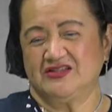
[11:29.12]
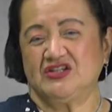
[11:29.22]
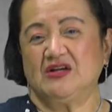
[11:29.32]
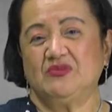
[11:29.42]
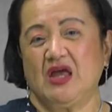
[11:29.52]

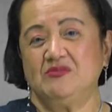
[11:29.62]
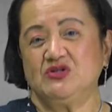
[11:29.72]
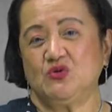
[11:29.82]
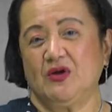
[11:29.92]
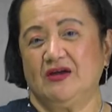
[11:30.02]
sometimes
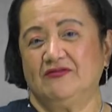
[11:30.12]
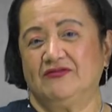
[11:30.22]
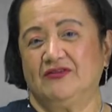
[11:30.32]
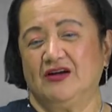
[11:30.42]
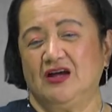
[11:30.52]

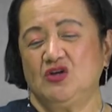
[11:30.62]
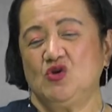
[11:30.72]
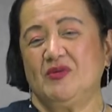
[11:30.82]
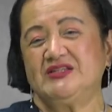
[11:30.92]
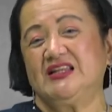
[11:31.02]
you
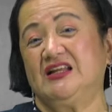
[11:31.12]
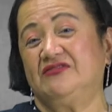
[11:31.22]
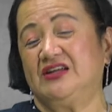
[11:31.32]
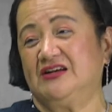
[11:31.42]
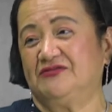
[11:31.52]
must love
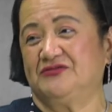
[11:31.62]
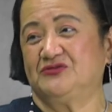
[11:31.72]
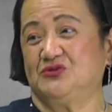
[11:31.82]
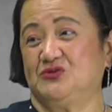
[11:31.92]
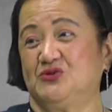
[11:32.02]
enough
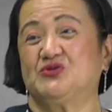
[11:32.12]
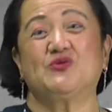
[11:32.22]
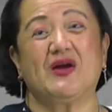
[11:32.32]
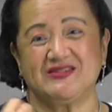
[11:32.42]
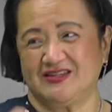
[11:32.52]
to
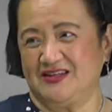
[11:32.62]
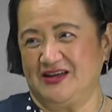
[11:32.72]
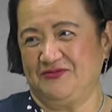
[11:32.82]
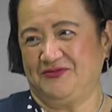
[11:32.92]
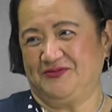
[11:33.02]
trust
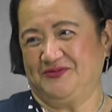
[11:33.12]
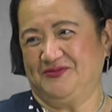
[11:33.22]
enough.